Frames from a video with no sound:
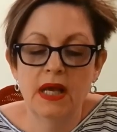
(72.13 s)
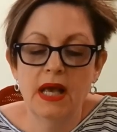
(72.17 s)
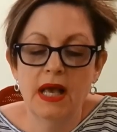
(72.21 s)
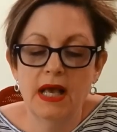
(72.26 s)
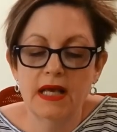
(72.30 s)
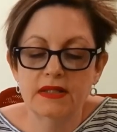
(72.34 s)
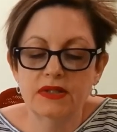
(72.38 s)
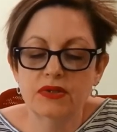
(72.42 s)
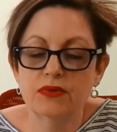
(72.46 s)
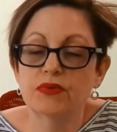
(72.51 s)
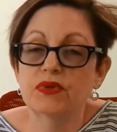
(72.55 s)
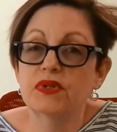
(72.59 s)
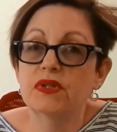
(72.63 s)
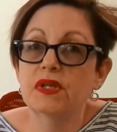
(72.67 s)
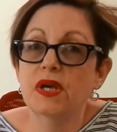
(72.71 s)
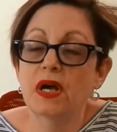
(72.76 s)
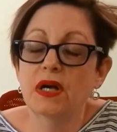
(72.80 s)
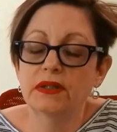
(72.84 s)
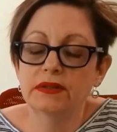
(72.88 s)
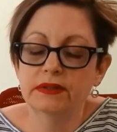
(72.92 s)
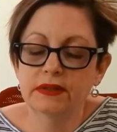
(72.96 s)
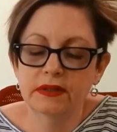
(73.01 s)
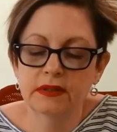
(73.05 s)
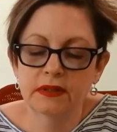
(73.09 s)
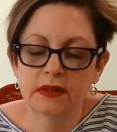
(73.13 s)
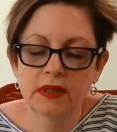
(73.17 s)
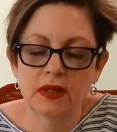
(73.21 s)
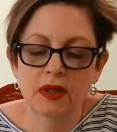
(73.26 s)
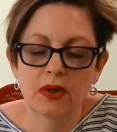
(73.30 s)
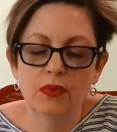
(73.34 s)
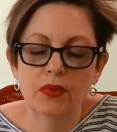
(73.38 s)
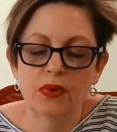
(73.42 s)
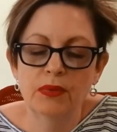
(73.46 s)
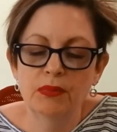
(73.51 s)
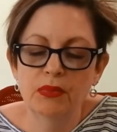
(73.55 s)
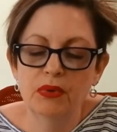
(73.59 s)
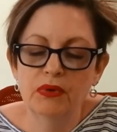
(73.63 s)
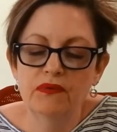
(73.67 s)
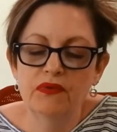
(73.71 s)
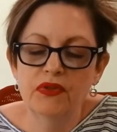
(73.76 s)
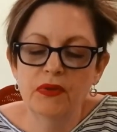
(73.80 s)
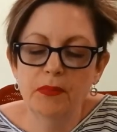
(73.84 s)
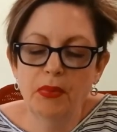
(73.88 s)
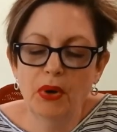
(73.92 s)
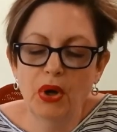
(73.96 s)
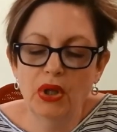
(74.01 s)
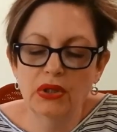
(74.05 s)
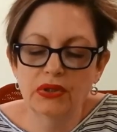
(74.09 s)
As a result, we moved
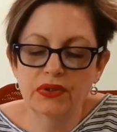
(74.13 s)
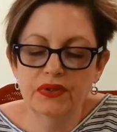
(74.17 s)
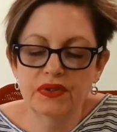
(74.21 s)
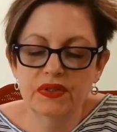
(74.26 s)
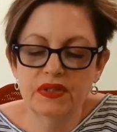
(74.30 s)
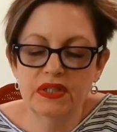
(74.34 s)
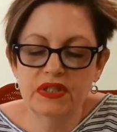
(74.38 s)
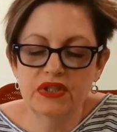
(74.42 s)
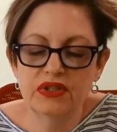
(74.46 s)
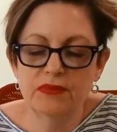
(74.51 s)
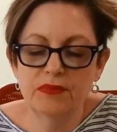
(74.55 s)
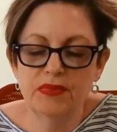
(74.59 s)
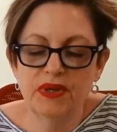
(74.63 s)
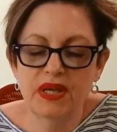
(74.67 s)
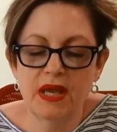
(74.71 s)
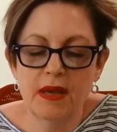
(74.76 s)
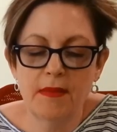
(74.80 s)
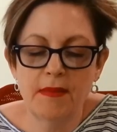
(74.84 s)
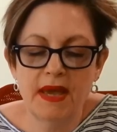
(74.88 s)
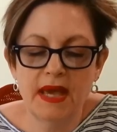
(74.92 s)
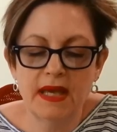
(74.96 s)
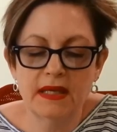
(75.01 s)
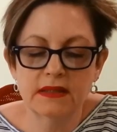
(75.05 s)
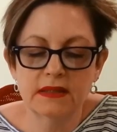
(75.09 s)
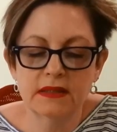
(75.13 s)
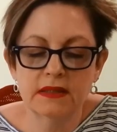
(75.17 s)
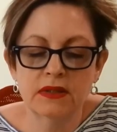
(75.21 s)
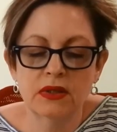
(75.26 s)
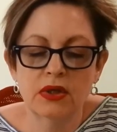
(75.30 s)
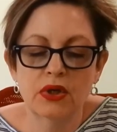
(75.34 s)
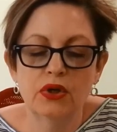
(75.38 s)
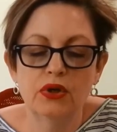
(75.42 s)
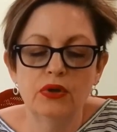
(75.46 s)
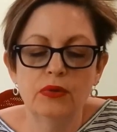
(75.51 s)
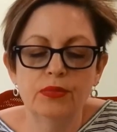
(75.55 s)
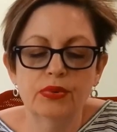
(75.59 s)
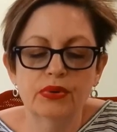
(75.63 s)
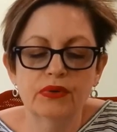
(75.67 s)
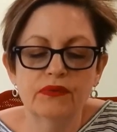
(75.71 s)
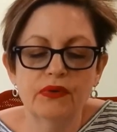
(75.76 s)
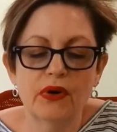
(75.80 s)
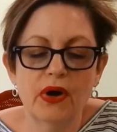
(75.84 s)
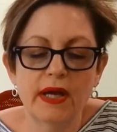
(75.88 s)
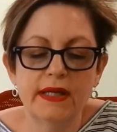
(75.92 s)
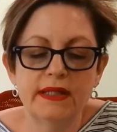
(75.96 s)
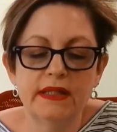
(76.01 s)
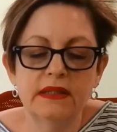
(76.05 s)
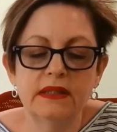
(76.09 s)
the policy to BMS, who
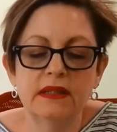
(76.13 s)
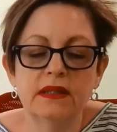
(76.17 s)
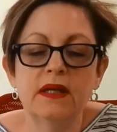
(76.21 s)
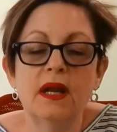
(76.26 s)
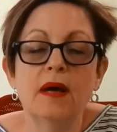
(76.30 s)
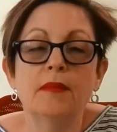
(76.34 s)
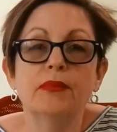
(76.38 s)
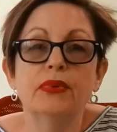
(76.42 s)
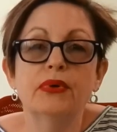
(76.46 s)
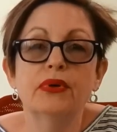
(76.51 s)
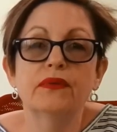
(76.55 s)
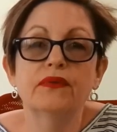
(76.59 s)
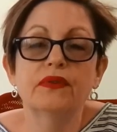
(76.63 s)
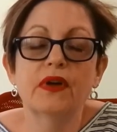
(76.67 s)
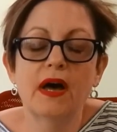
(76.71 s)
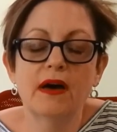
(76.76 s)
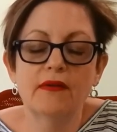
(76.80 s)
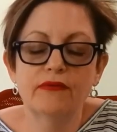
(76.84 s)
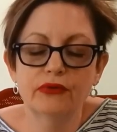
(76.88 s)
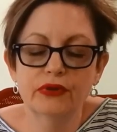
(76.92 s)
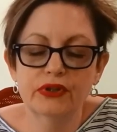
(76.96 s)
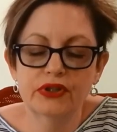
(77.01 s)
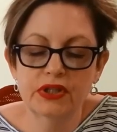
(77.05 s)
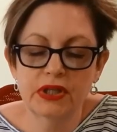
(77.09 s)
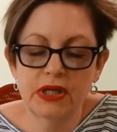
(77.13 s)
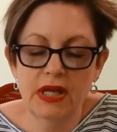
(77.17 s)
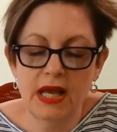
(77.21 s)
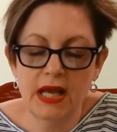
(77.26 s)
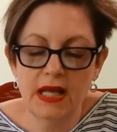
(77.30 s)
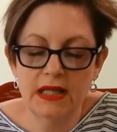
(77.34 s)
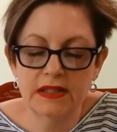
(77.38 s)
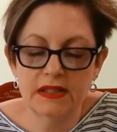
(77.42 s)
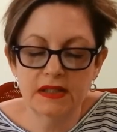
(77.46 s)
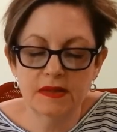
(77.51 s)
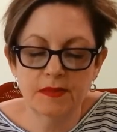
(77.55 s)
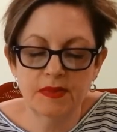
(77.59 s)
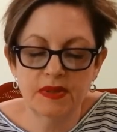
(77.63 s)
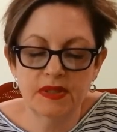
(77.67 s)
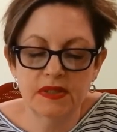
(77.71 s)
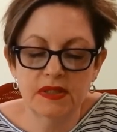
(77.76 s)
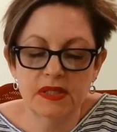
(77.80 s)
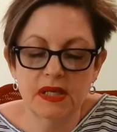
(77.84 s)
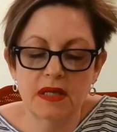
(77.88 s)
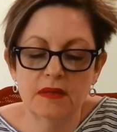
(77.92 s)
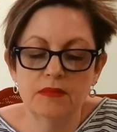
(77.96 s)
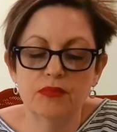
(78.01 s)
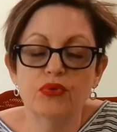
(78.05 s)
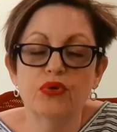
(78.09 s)
provided a number of coverage
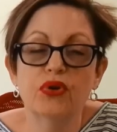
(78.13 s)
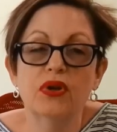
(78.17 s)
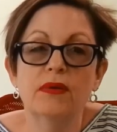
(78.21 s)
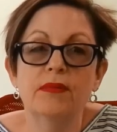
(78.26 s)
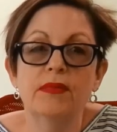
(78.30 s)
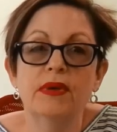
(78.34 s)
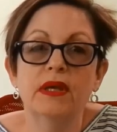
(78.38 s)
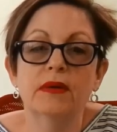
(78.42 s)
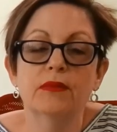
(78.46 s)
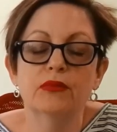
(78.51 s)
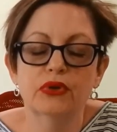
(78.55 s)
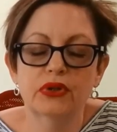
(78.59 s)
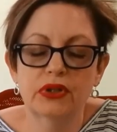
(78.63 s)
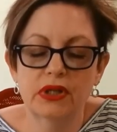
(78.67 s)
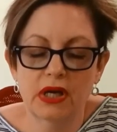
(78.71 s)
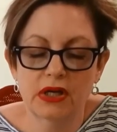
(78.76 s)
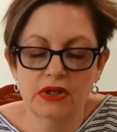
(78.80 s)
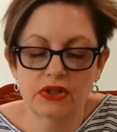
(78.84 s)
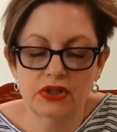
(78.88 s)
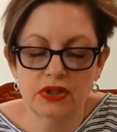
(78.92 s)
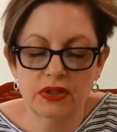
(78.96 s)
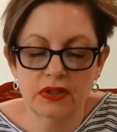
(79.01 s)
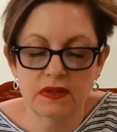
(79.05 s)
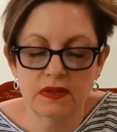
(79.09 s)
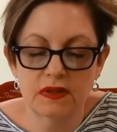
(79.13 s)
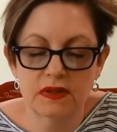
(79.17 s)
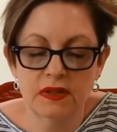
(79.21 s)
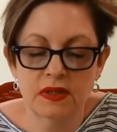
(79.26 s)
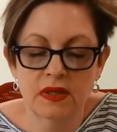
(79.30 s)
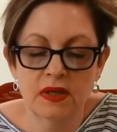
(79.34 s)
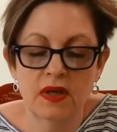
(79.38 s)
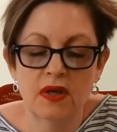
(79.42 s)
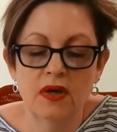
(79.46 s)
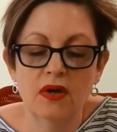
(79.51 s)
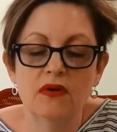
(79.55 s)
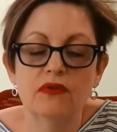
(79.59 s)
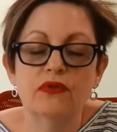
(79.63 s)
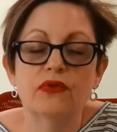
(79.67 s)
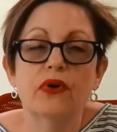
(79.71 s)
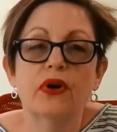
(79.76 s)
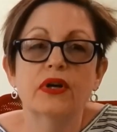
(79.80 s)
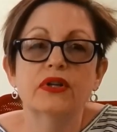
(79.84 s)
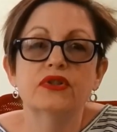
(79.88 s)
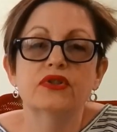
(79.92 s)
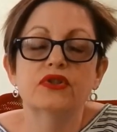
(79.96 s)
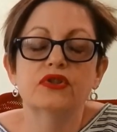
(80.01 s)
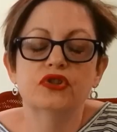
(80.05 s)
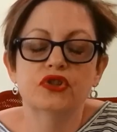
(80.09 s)
enhancements and premium reductions
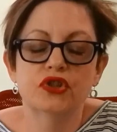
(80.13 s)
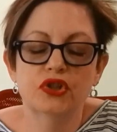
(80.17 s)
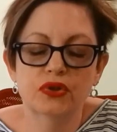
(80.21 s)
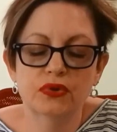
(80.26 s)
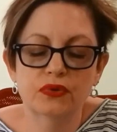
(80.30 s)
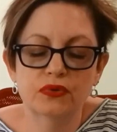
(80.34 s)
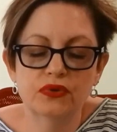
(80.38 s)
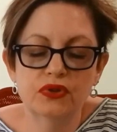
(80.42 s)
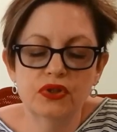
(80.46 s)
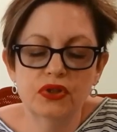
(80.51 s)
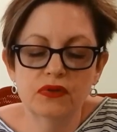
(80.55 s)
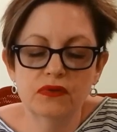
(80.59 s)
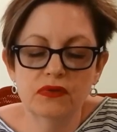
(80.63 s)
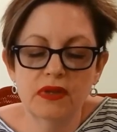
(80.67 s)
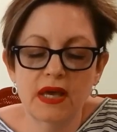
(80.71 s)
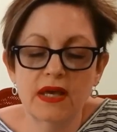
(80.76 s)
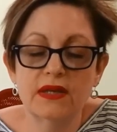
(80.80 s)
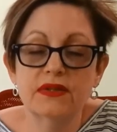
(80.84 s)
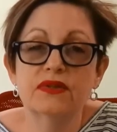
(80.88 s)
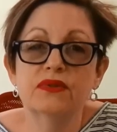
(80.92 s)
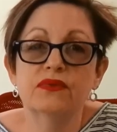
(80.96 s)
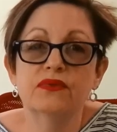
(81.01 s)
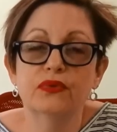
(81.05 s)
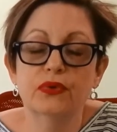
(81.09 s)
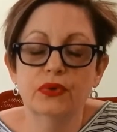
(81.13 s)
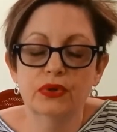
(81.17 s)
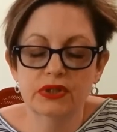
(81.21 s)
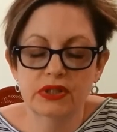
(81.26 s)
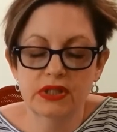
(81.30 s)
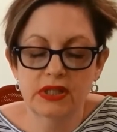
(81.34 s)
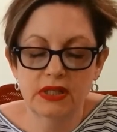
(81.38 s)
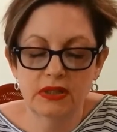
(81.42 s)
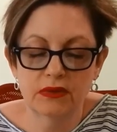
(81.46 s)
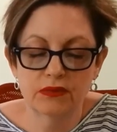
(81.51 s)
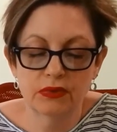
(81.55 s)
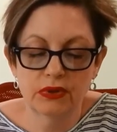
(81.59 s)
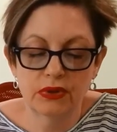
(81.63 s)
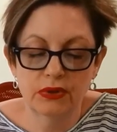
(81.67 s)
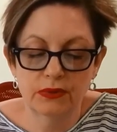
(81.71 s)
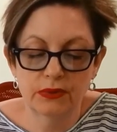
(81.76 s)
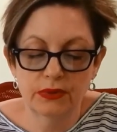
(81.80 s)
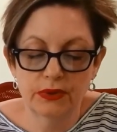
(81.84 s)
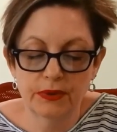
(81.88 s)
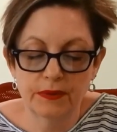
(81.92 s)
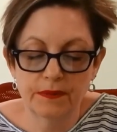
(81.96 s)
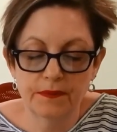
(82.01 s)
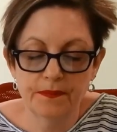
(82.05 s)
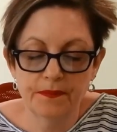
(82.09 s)
for our June 2014
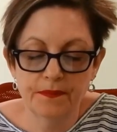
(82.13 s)
renewal.